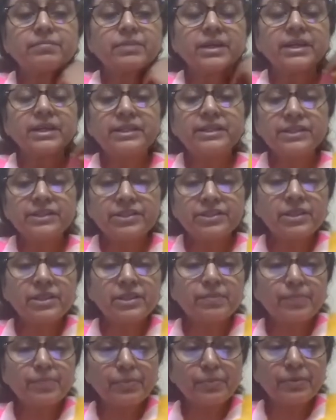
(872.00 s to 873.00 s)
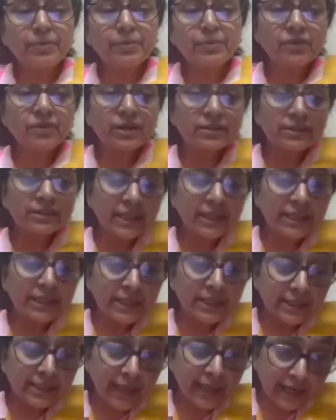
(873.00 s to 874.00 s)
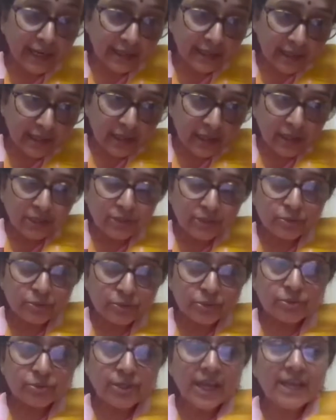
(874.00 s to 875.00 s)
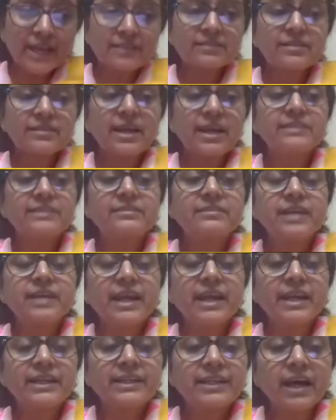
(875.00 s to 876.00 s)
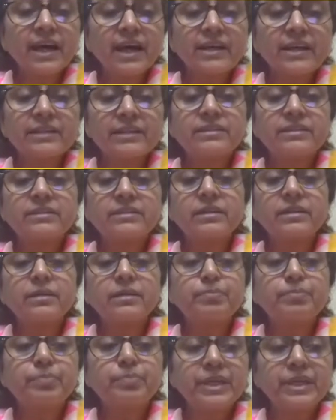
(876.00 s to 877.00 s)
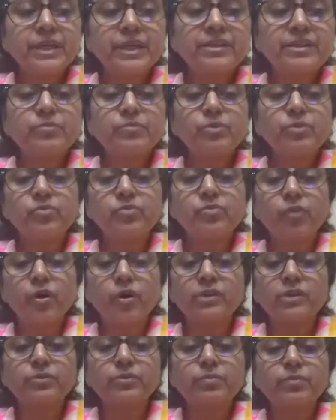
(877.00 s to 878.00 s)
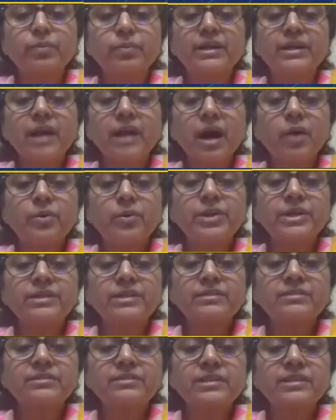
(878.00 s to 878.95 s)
initially people were thinking that you should excise the entire pre-chemo volume, but now it is